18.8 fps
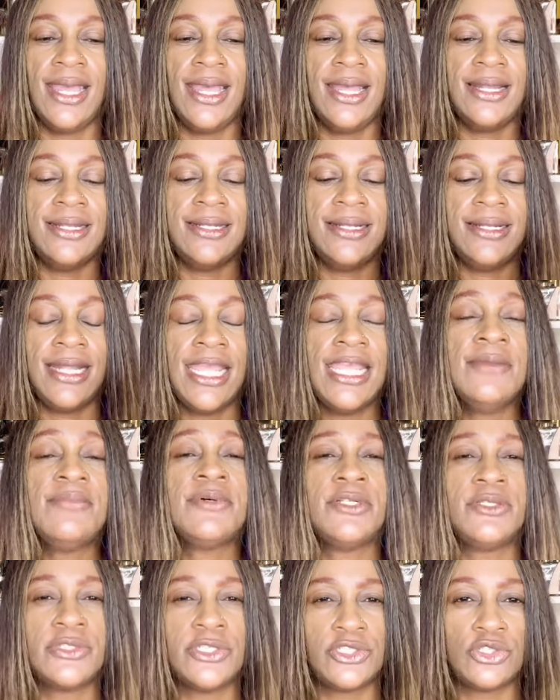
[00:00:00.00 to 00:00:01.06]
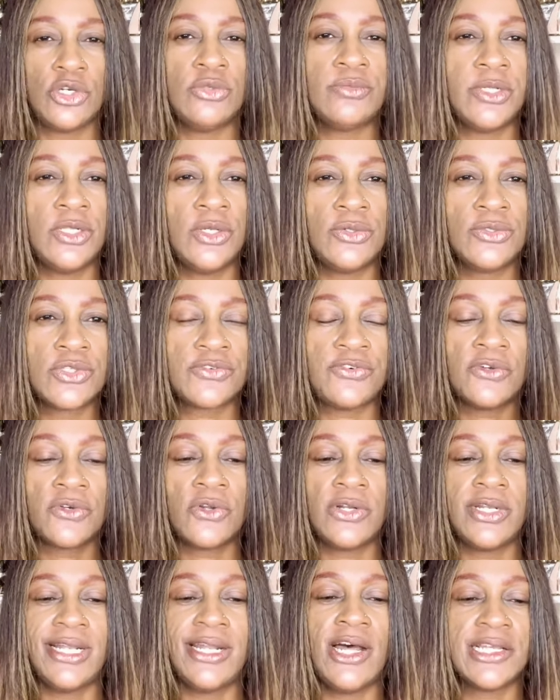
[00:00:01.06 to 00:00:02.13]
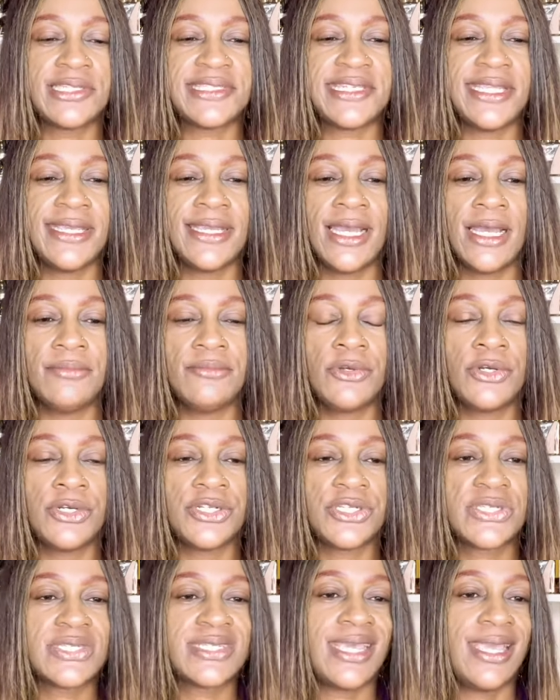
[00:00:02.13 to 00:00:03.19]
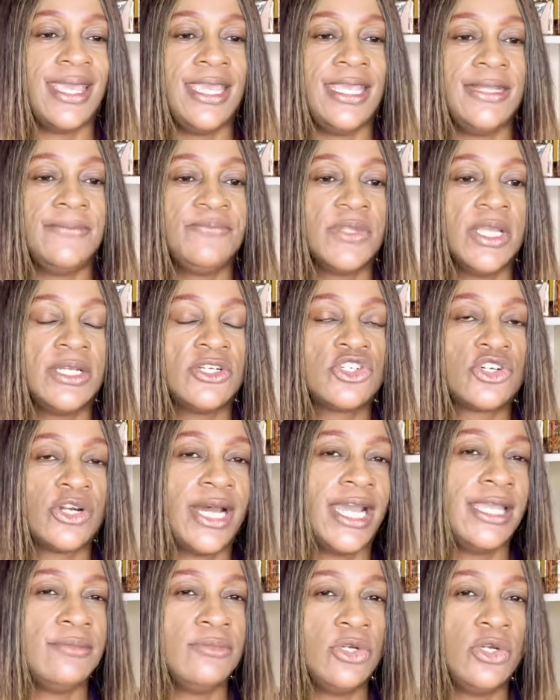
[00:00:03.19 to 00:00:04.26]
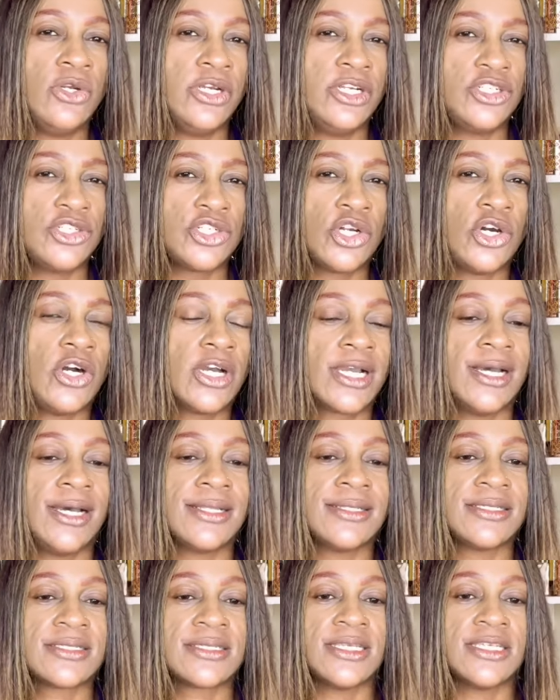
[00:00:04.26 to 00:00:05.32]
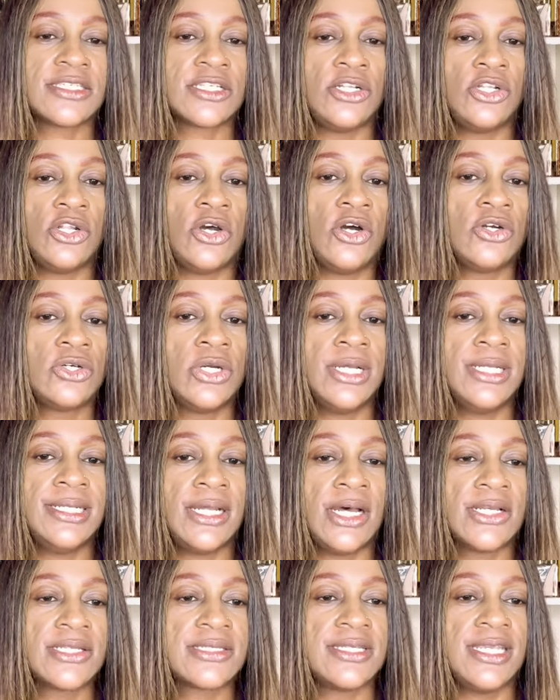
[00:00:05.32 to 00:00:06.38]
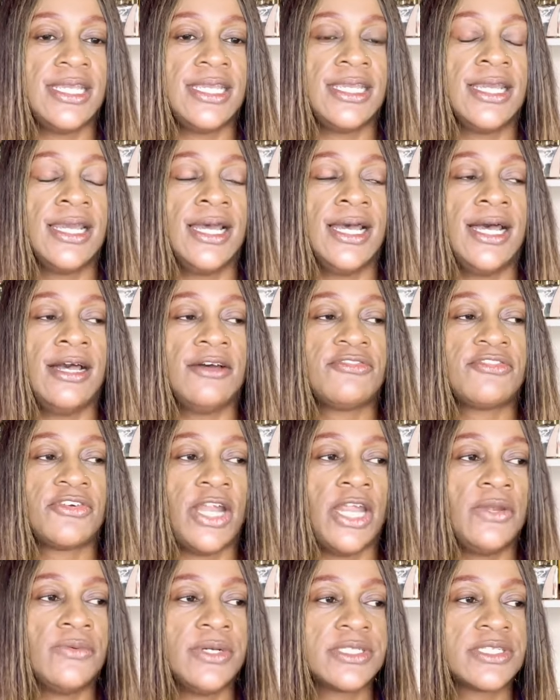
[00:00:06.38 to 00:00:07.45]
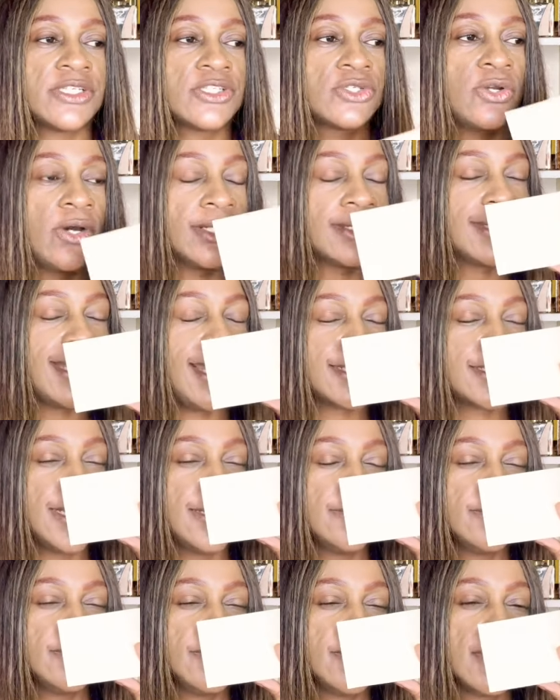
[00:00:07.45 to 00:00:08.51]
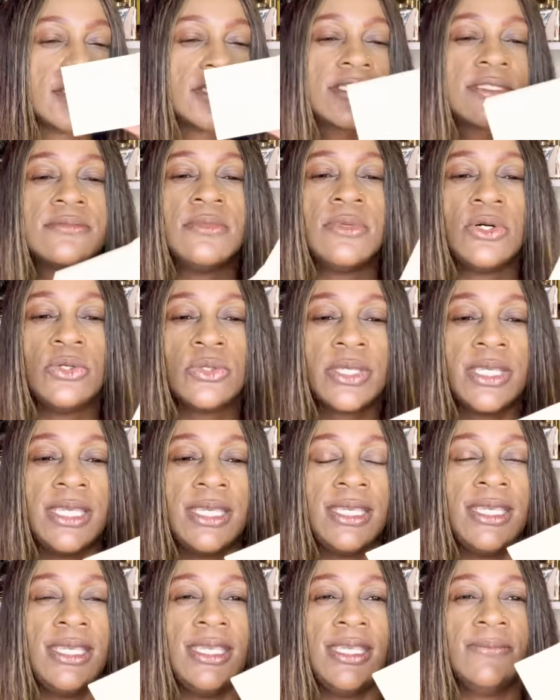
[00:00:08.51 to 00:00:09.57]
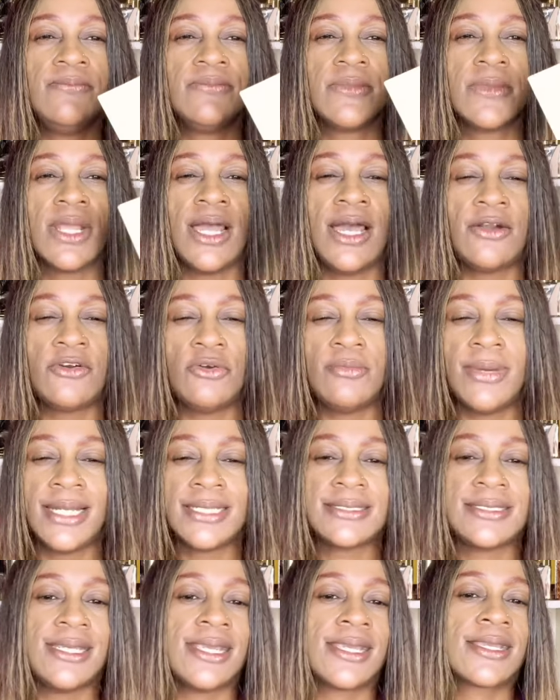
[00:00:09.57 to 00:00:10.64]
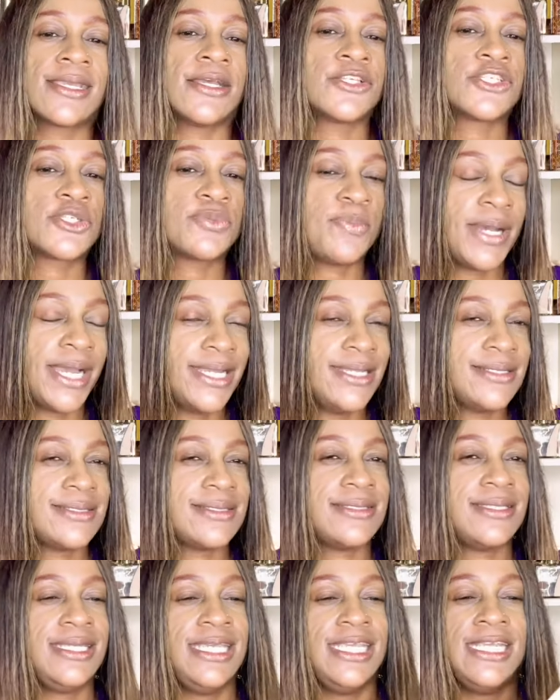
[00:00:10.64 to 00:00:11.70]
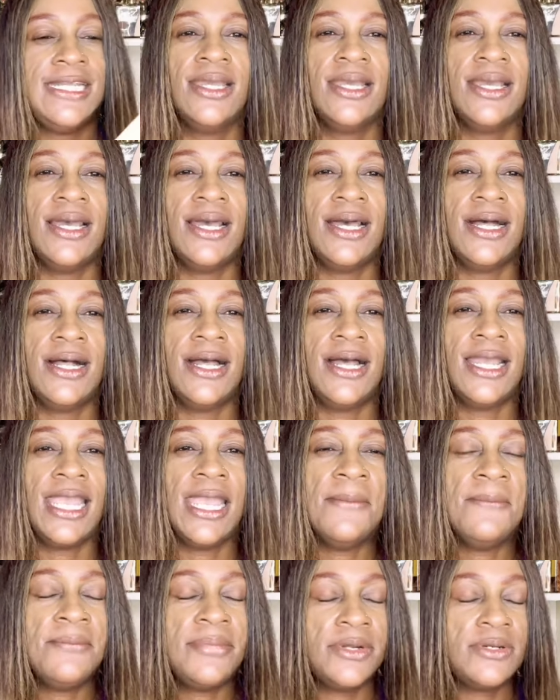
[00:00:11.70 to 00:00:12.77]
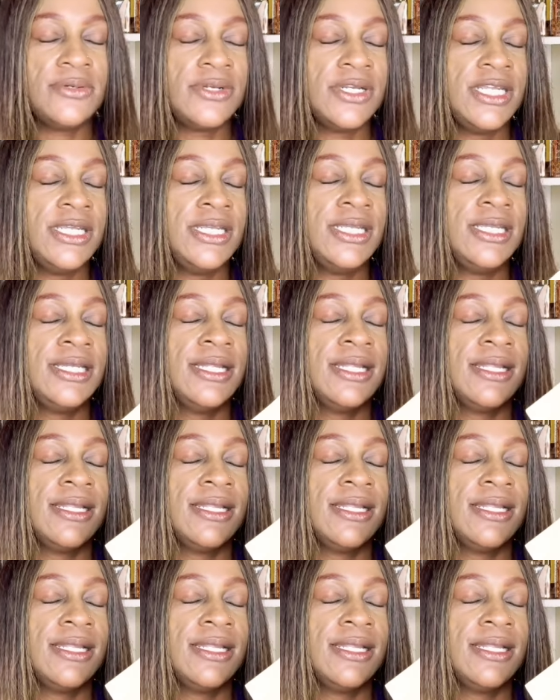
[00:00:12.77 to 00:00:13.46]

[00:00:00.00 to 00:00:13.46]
label the Jo Malones for not lasting, I'm gonna say try Myrrh and Tonka. This is a long-lasting fragrance. It's got that smoky, aromatic, spicy, embery